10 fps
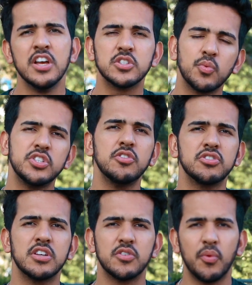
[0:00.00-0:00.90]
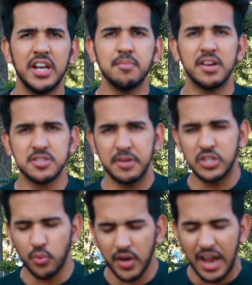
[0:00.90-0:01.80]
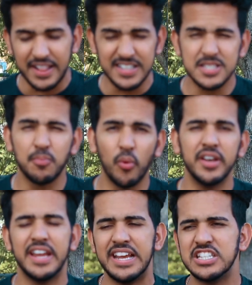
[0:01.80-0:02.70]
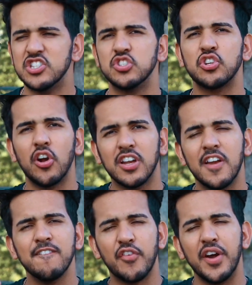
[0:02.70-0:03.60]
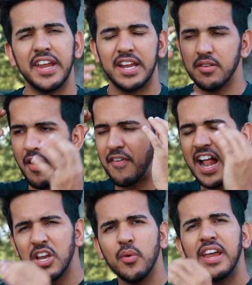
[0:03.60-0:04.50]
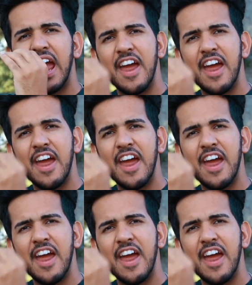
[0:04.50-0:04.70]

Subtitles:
So what you really must be doing at this point is to start converting and evaluating